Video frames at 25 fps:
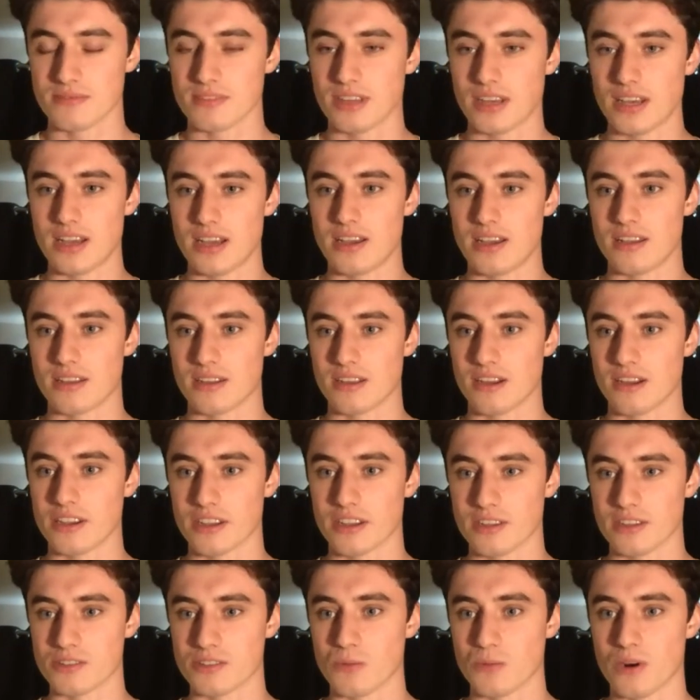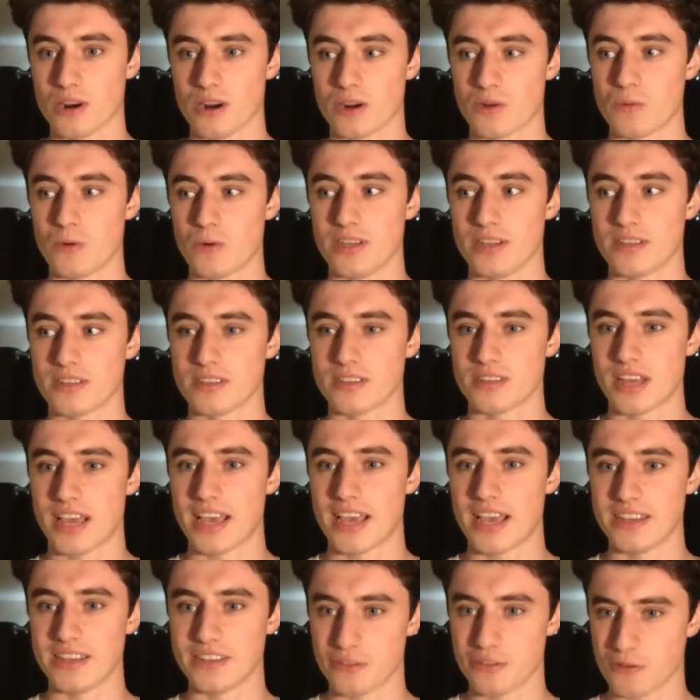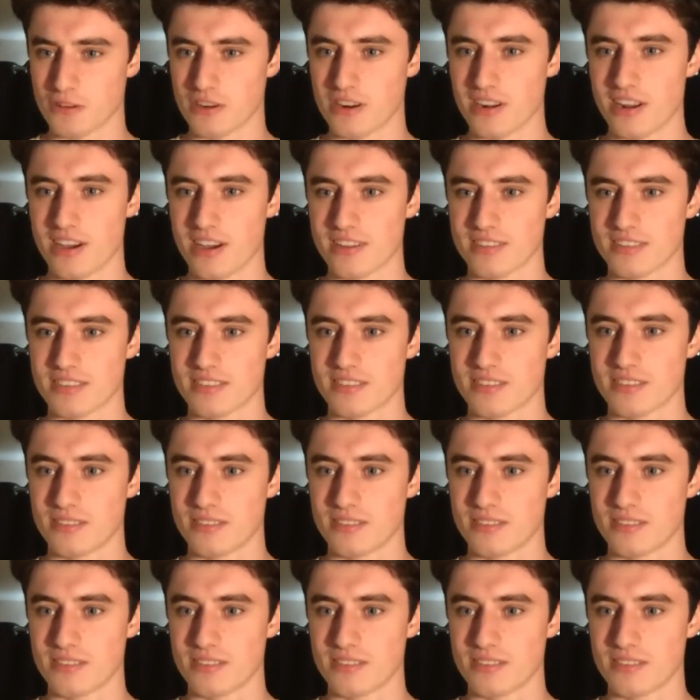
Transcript: Uh, I got to work with HR a lot